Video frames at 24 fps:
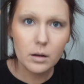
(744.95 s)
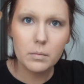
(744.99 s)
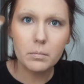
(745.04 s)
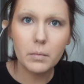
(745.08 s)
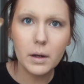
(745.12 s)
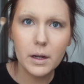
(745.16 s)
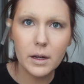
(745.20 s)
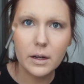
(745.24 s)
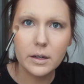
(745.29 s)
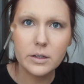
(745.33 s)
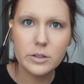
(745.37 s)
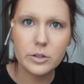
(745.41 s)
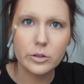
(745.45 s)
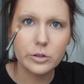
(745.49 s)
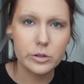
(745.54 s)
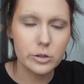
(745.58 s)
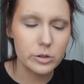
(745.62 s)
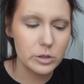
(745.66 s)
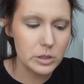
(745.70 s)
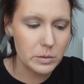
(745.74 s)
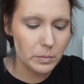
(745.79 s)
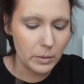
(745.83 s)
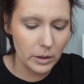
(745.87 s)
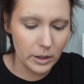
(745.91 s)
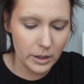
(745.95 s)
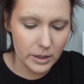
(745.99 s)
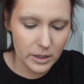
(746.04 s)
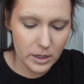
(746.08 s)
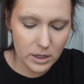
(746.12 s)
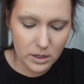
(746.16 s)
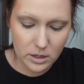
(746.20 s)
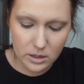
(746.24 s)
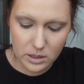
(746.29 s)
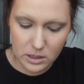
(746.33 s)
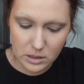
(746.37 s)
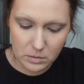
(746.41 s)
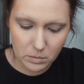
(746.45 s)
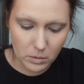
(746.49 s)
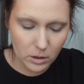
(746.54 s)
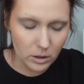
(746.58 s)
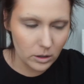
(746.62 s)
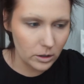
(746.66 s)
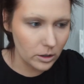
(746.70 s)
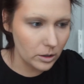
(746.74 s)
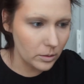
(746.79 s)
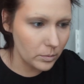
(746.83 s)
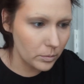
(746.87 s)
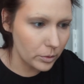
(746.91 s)
My eyes are too small. I need a
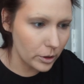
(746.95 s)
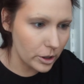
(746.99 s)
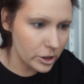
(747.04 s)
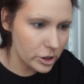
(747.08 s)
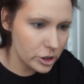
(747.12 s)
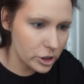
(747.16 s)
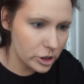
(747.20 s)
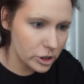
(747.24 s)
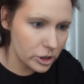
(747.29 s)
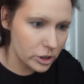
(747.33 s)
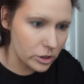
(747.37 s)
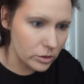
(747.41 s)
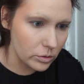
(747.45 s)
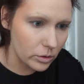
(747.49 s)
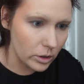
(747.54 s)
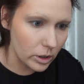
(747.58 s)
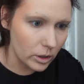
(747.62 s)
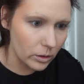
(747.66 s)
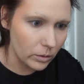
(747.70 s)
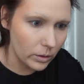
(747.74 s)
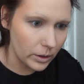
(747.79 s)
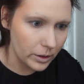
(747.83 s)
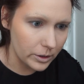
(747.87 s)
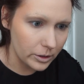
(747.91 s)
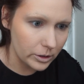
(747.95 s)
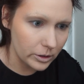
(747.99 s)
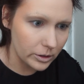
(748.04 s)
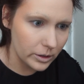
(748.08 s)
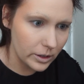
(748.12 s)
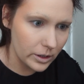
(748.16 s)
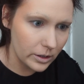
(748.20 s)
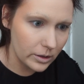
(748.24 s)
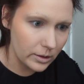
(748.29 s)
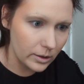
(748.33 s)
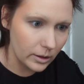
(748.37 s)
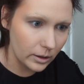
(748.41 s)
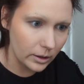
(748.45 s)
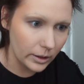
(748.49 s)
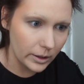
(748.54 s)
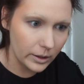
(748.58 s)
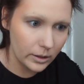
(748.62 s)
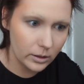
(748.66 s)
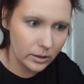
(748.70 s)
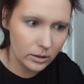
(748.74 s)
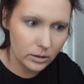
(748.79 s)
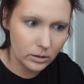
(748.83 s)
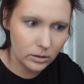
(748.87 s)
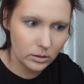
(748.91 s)
smaller brush to go underneath the lid.